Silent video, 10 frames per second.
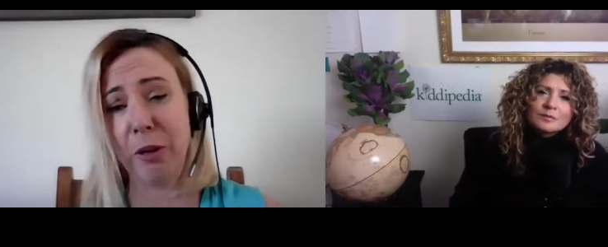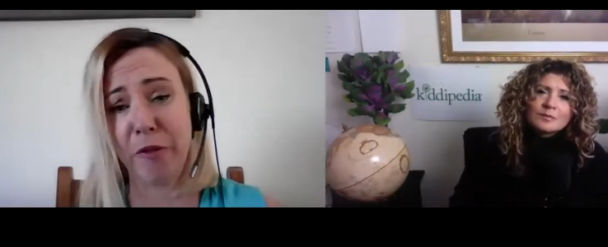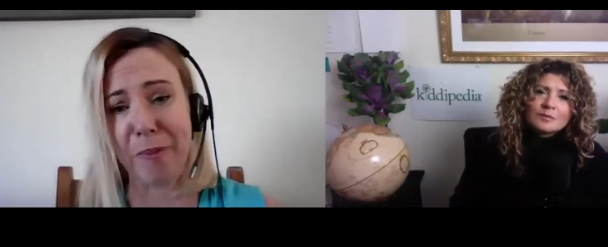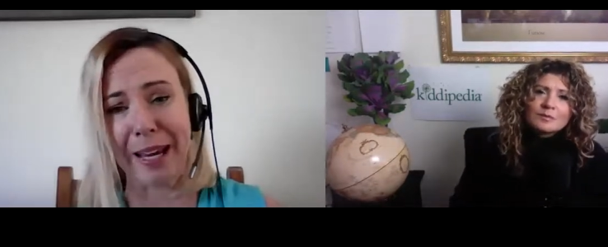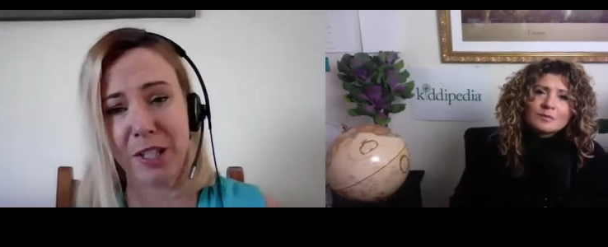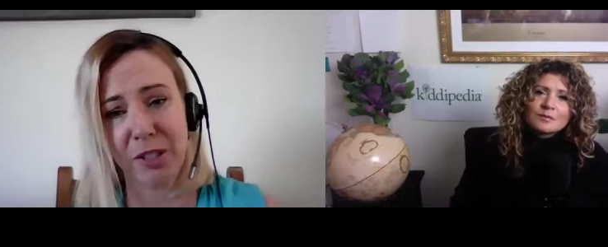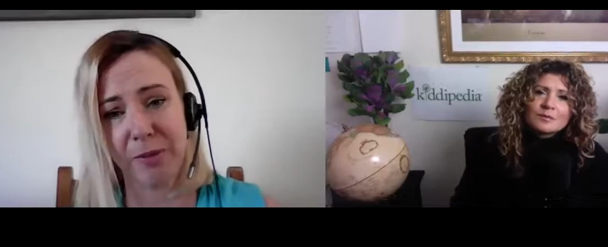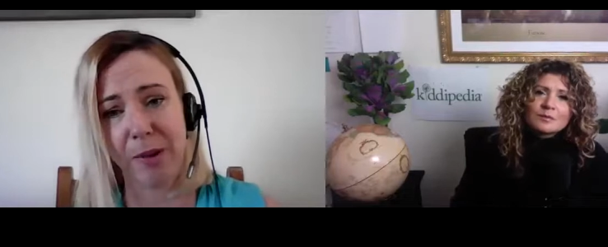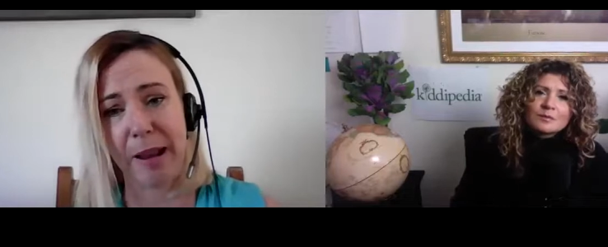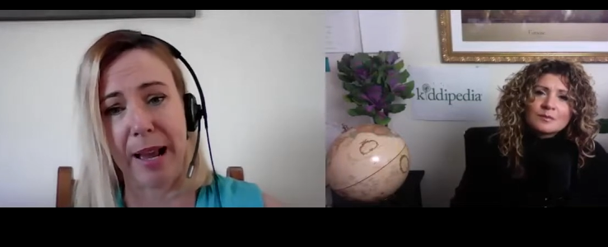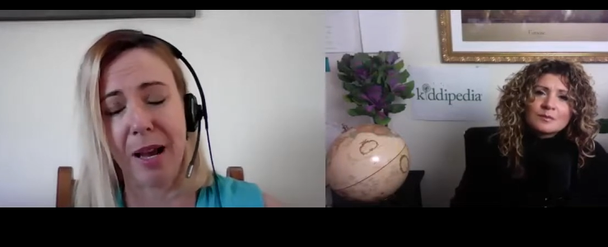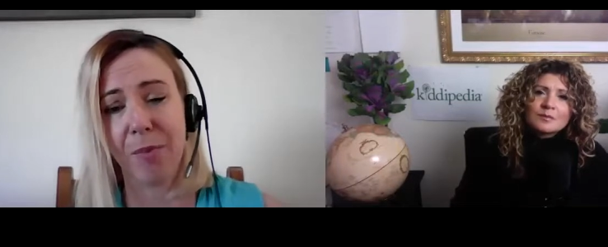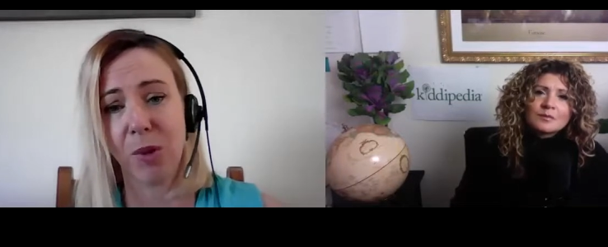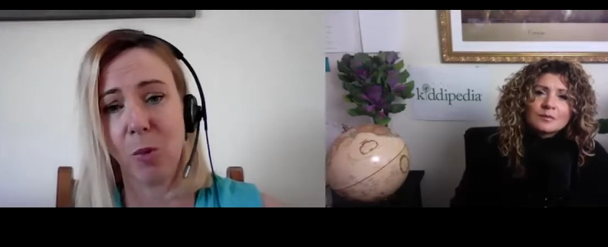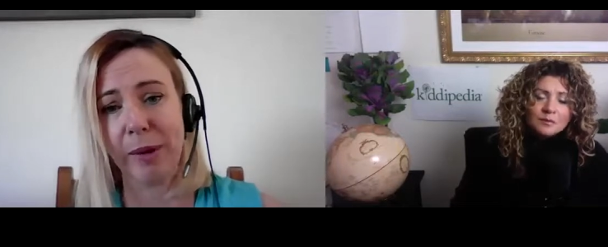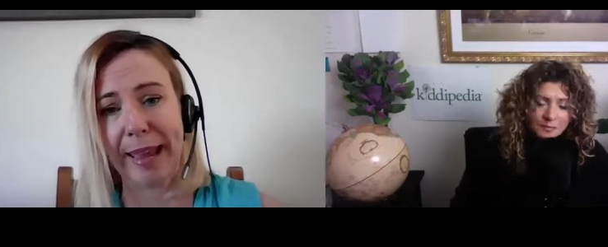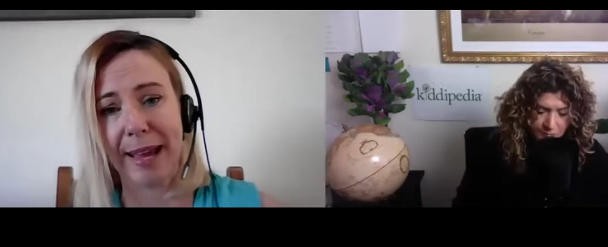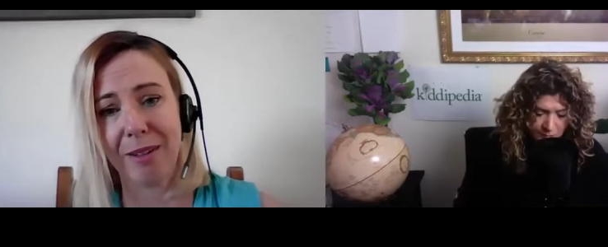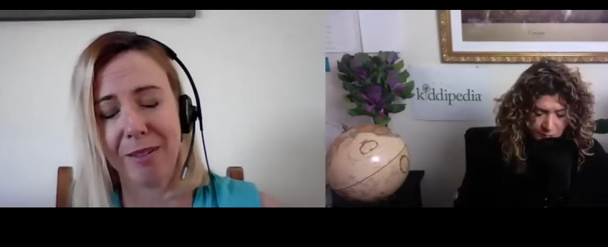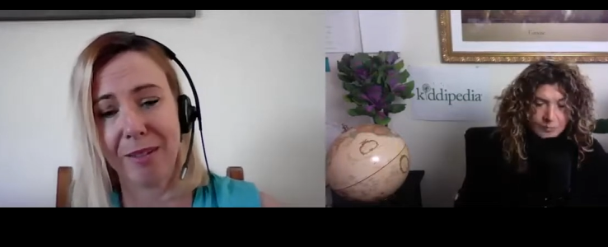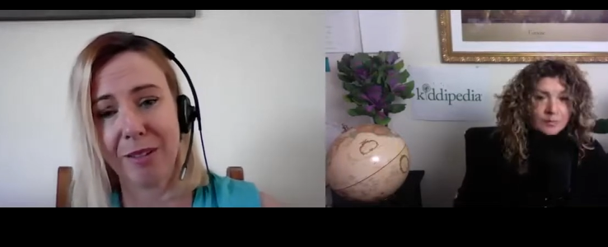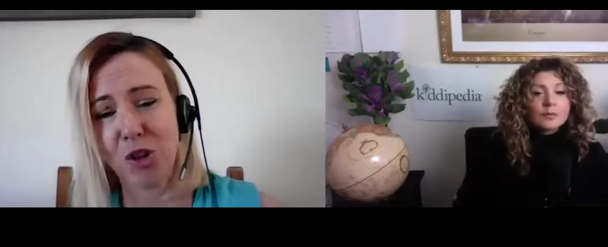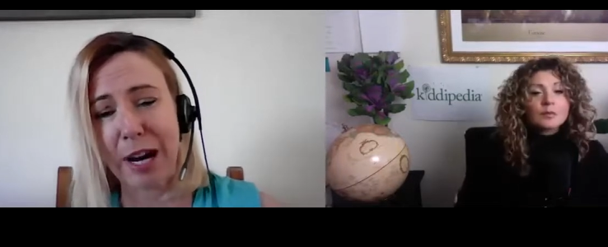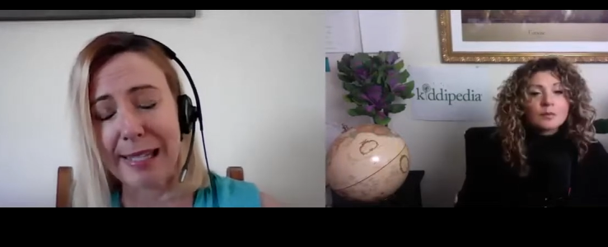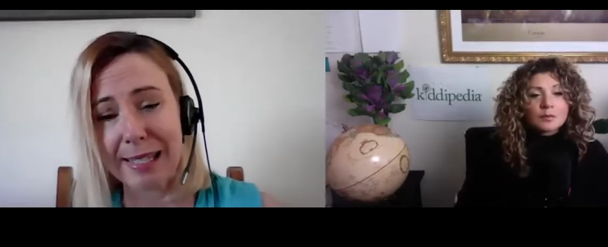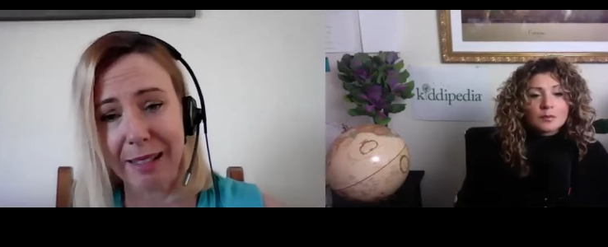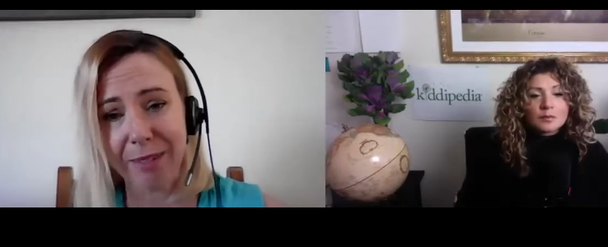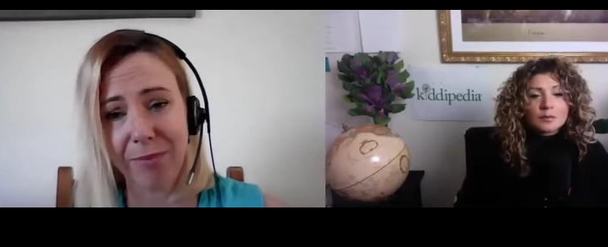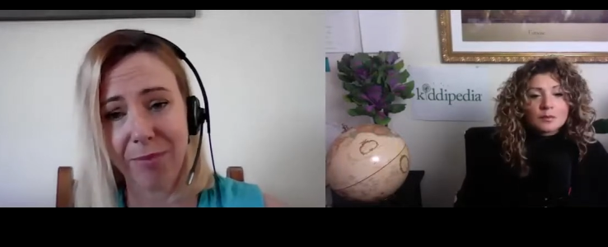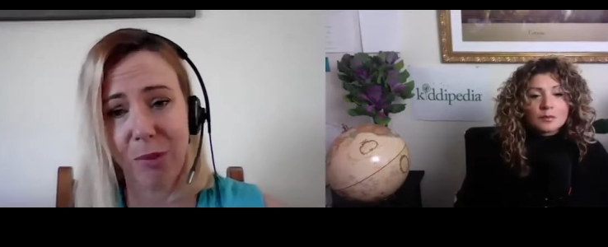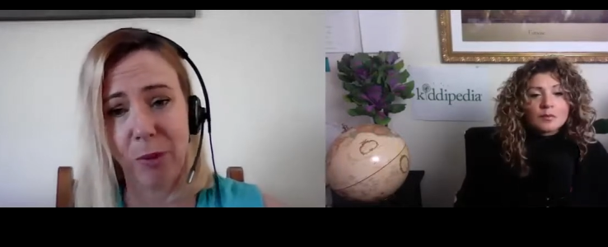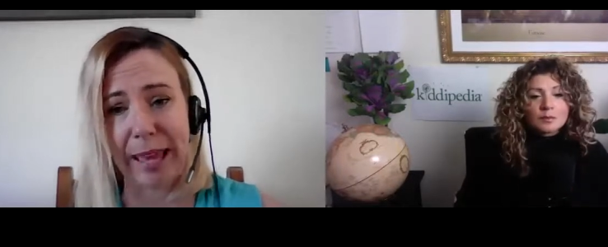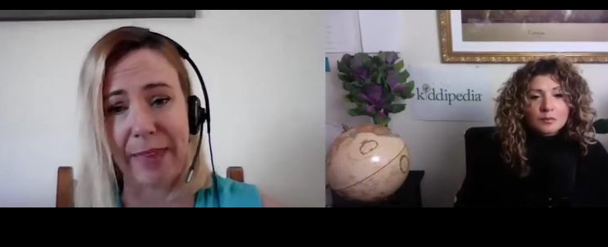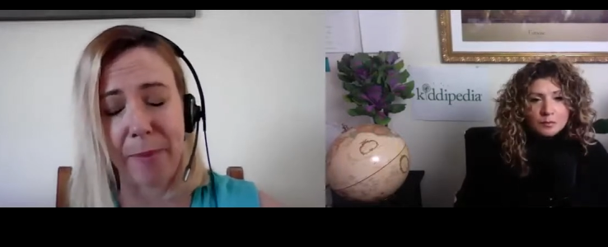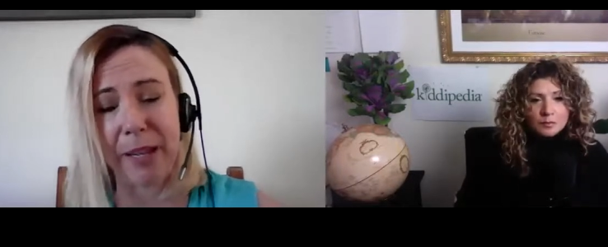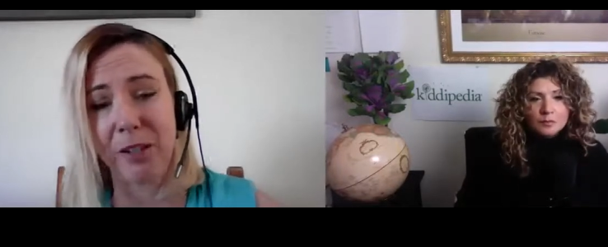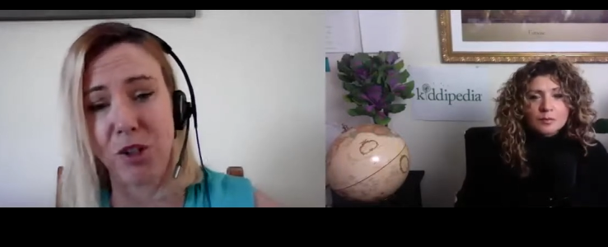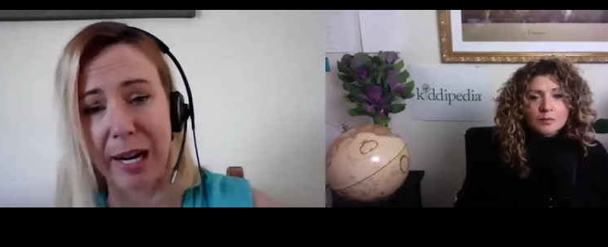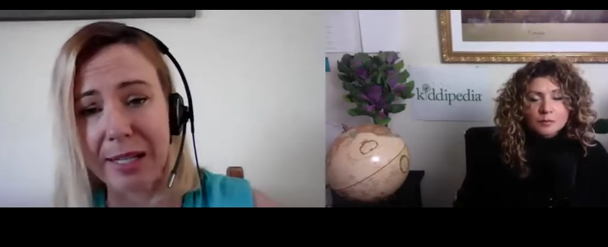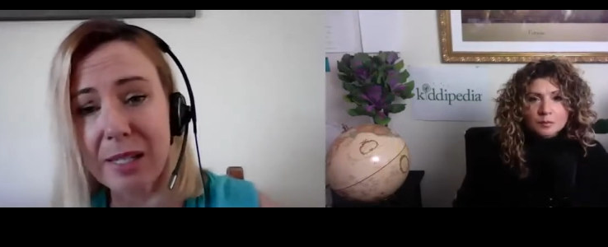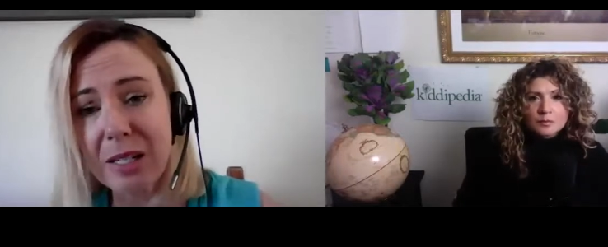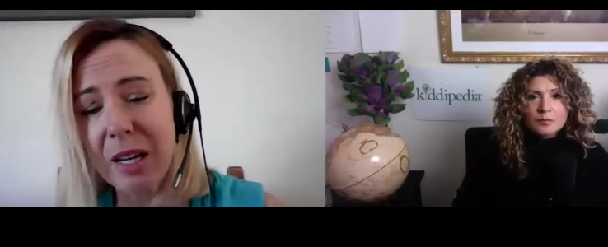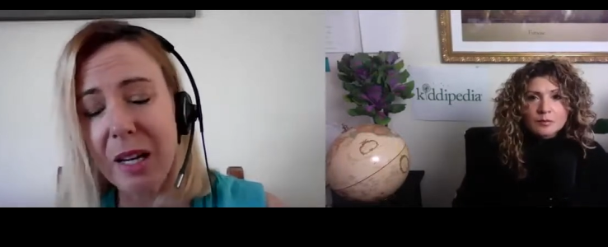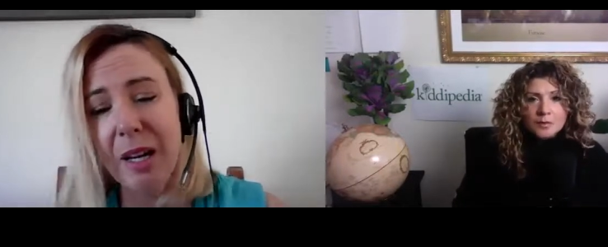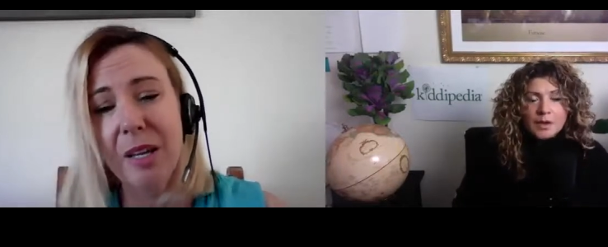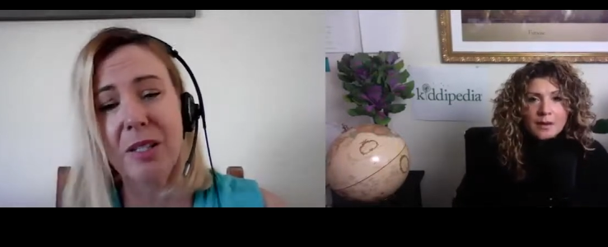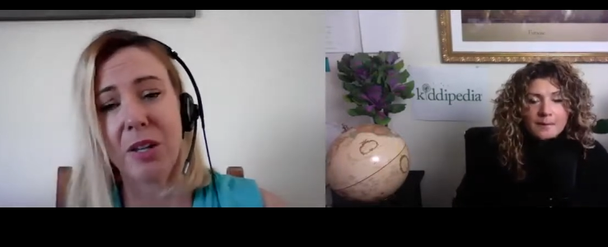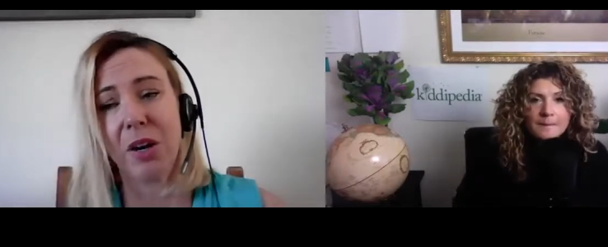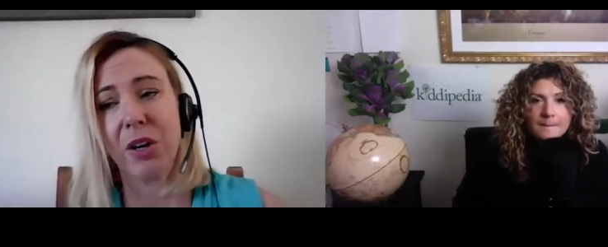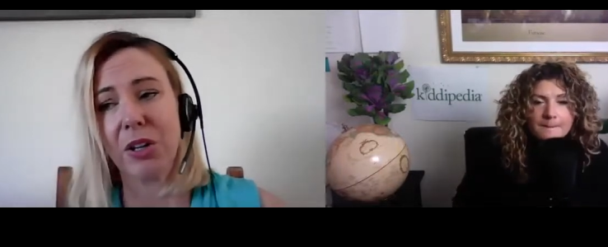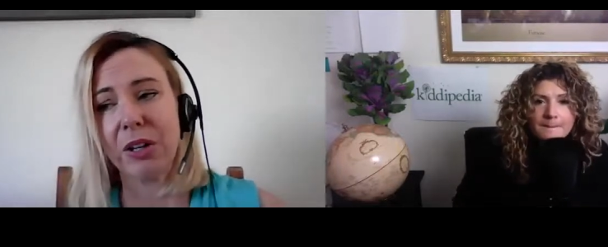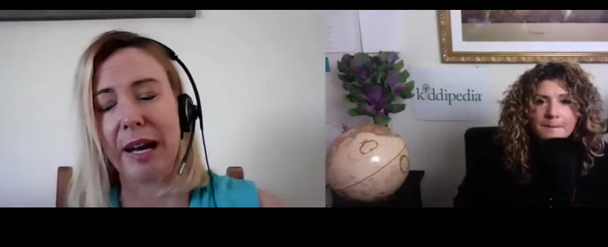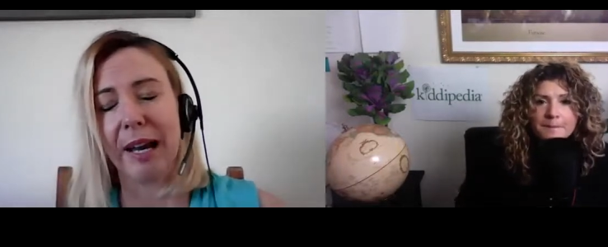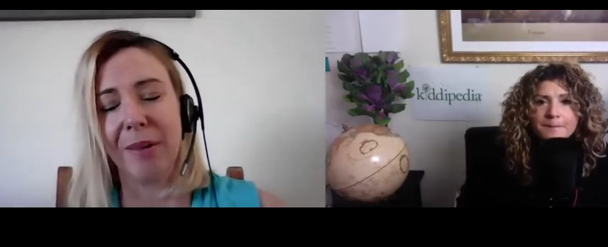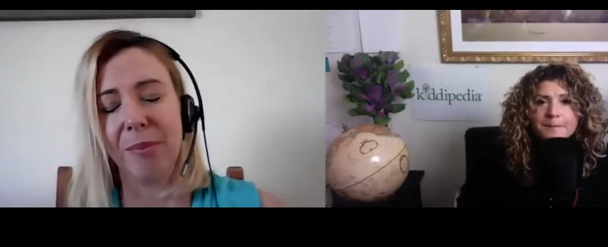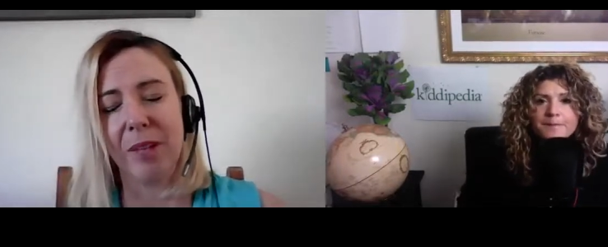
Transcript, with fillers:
Speaker 1: information um, without tracing without that being traced. Yeah. So um,